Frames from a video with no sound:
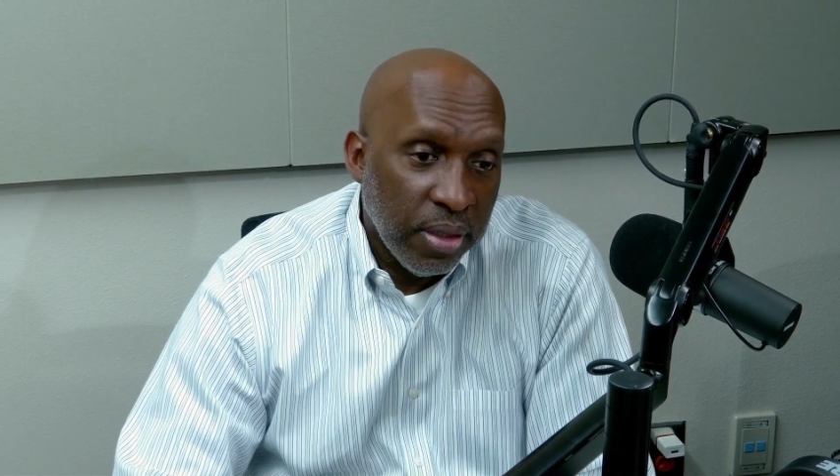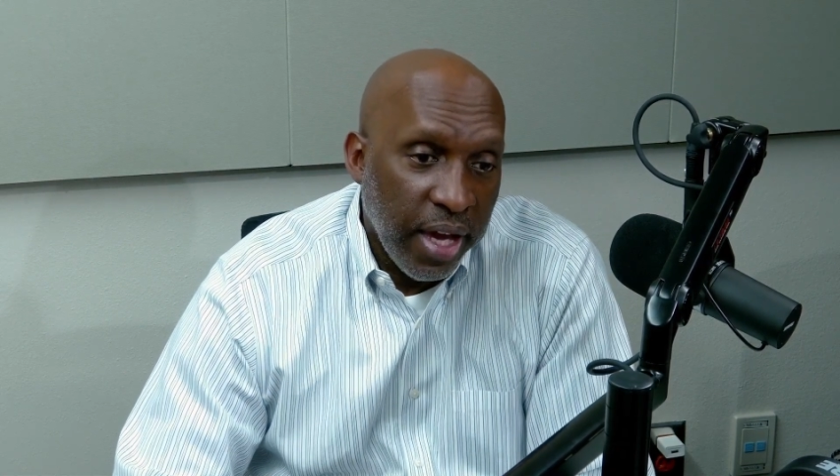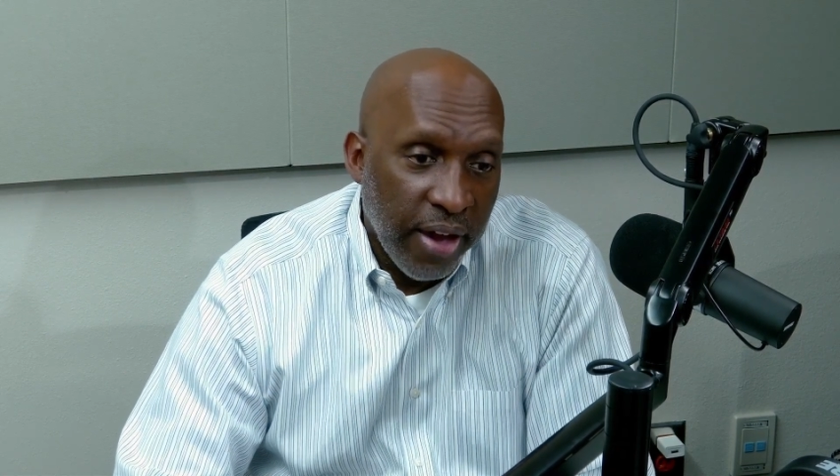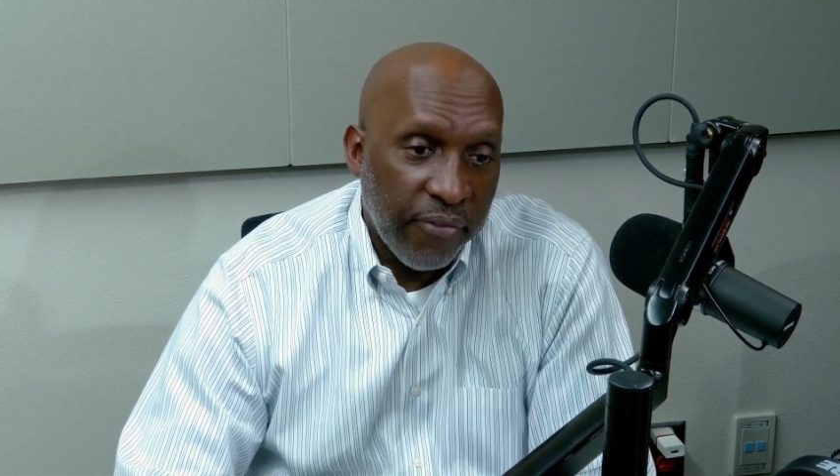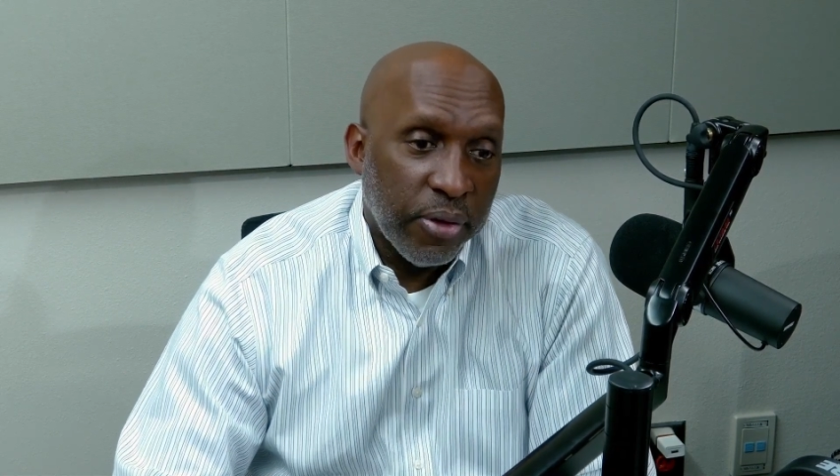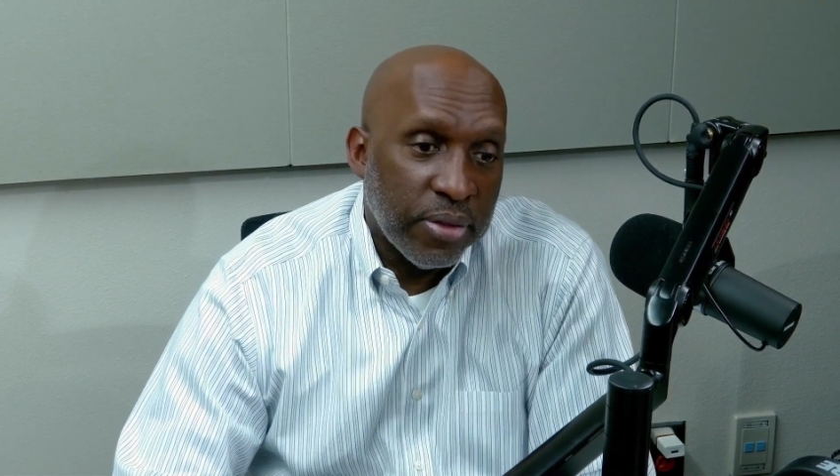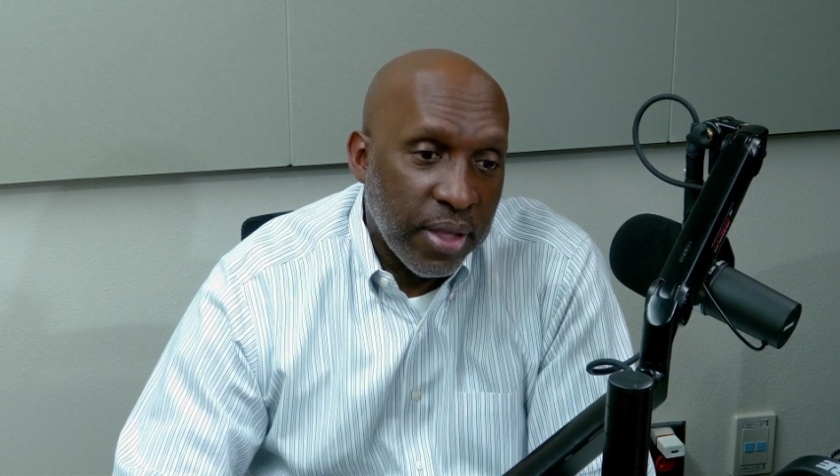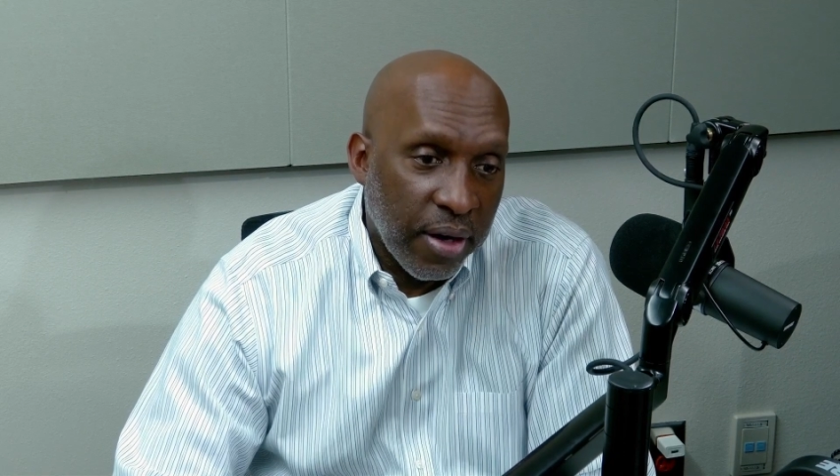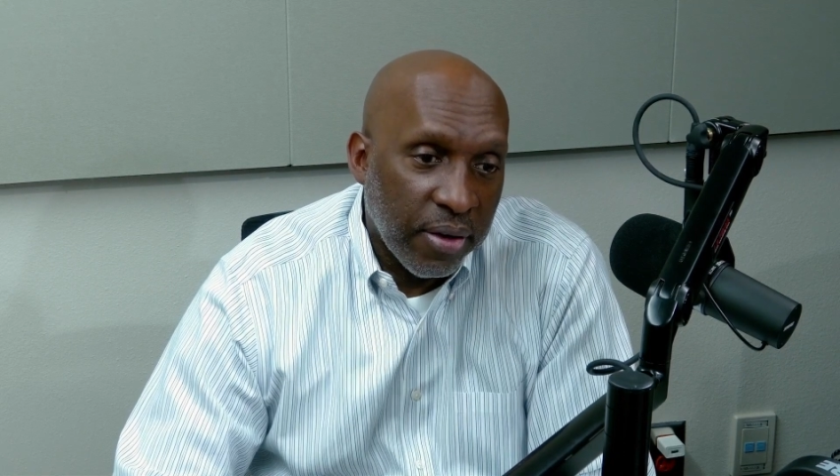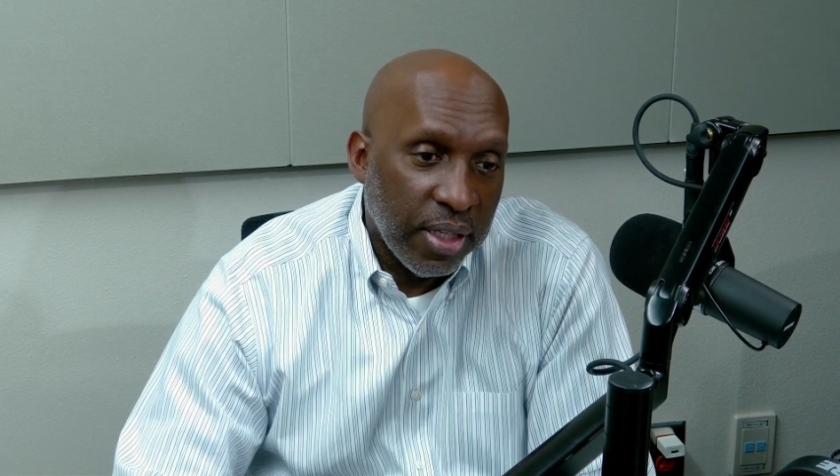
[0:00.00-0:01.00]
efforts
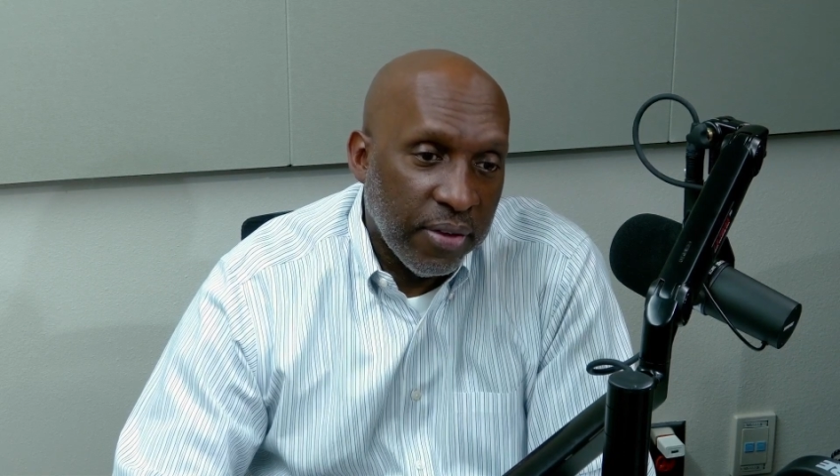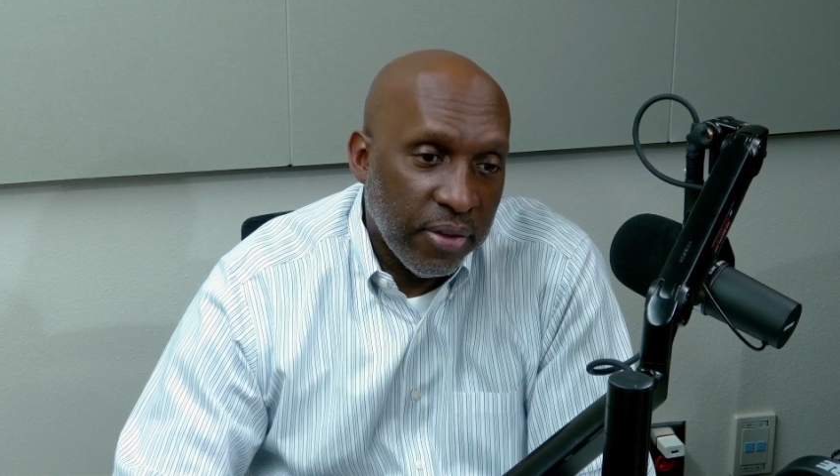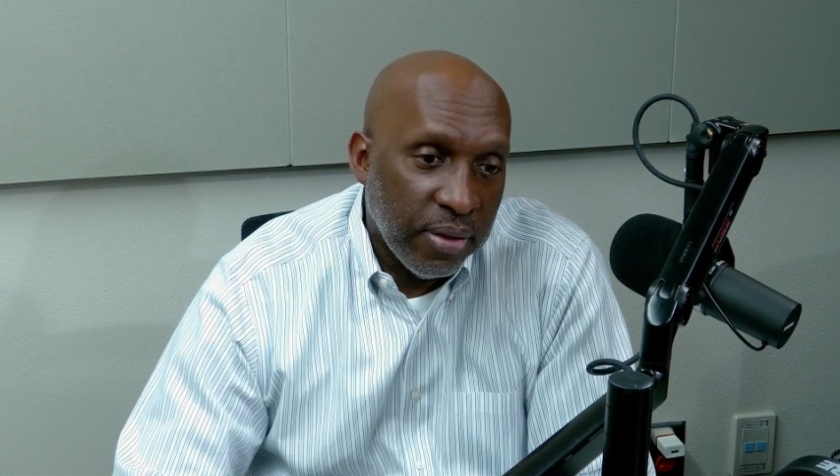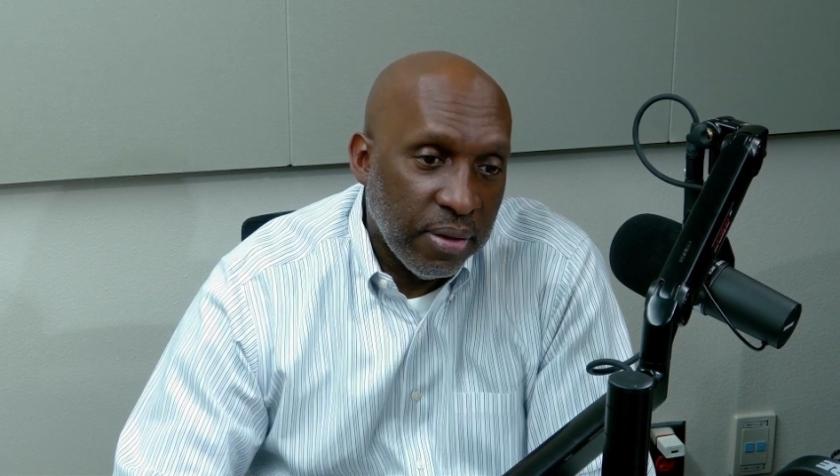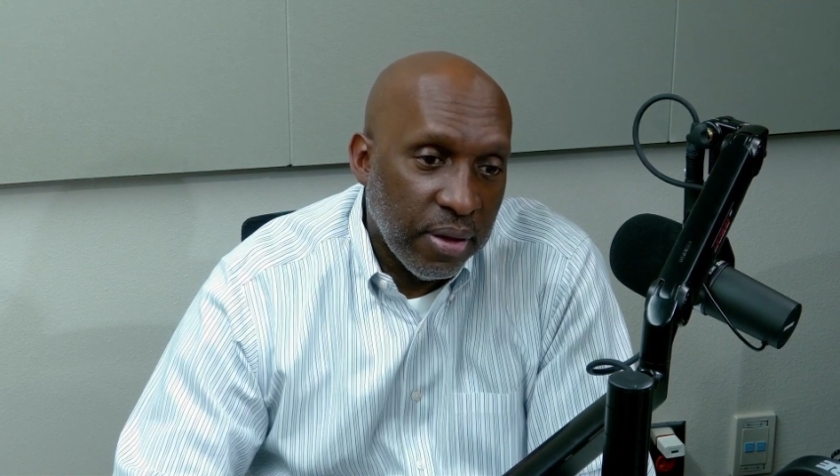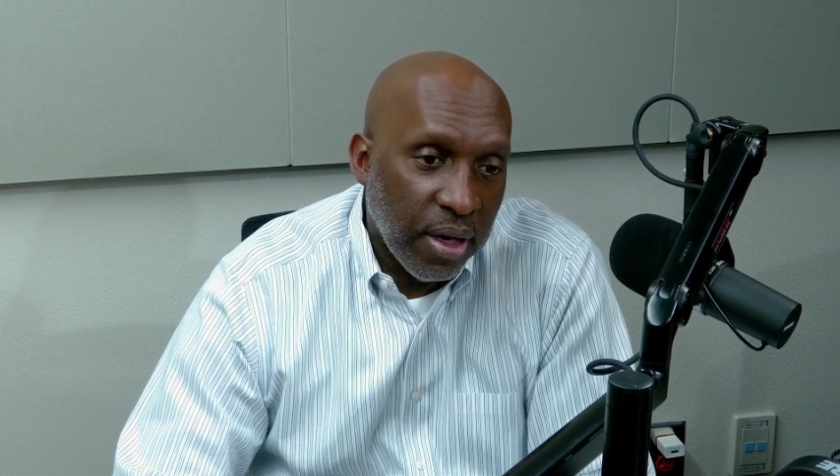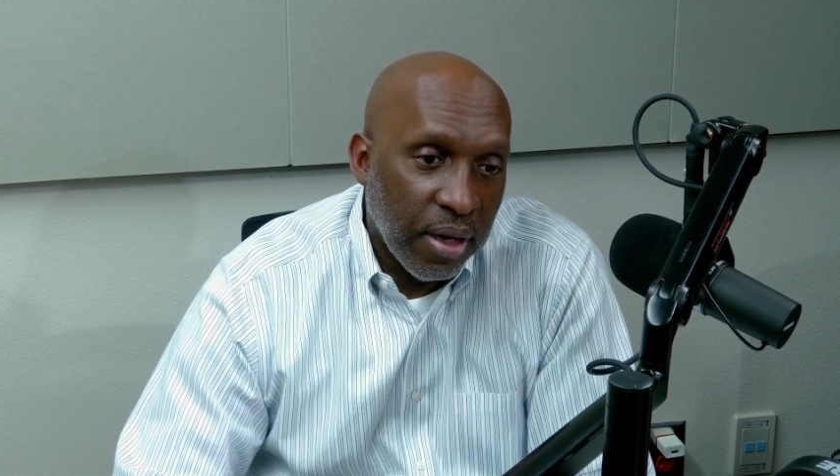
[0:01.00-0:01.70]
that are given